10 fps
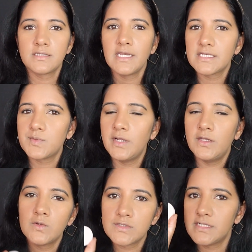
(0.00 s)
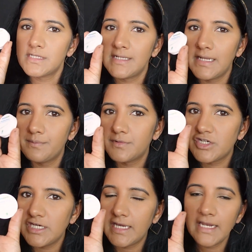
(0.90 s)
So next we'll use this lip,
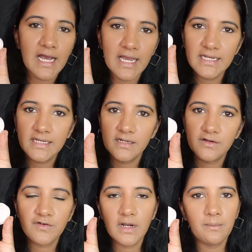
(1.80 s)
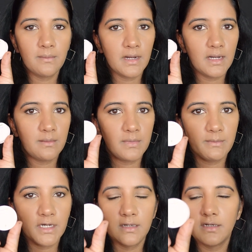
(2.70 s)
cheek and eye tint from
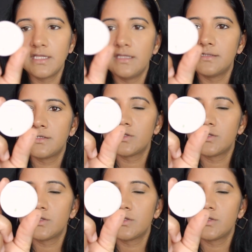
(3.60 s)
Mamaearth, and this